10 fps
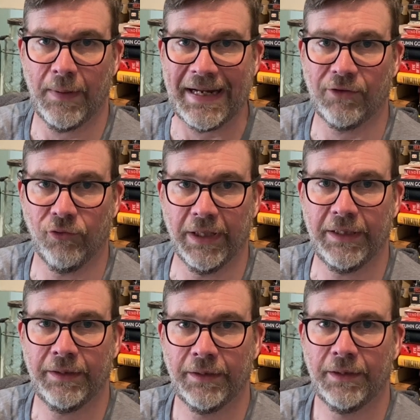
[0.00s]

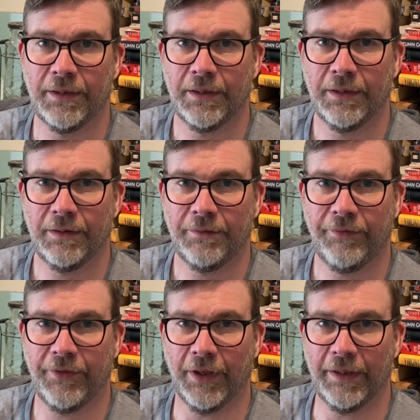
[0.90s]
angry
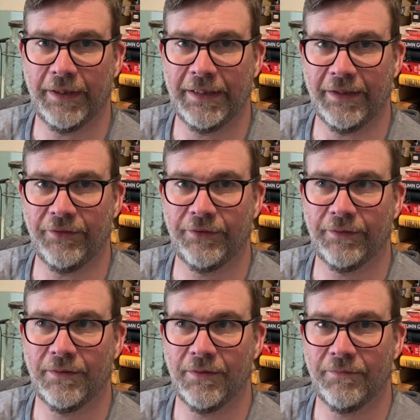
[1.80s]
that
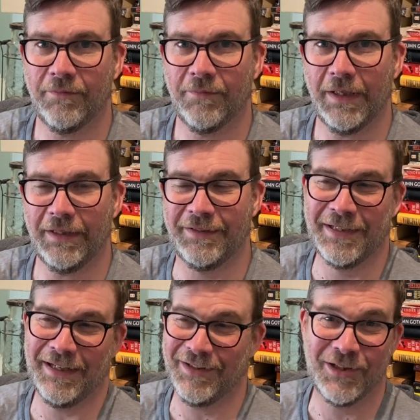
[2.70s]
it's
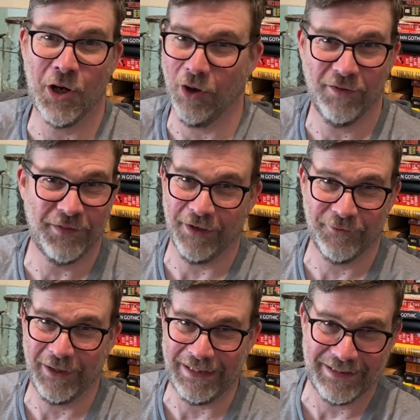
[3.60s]
not a
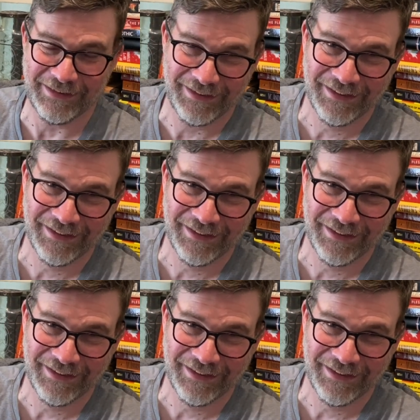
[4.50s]
fun read.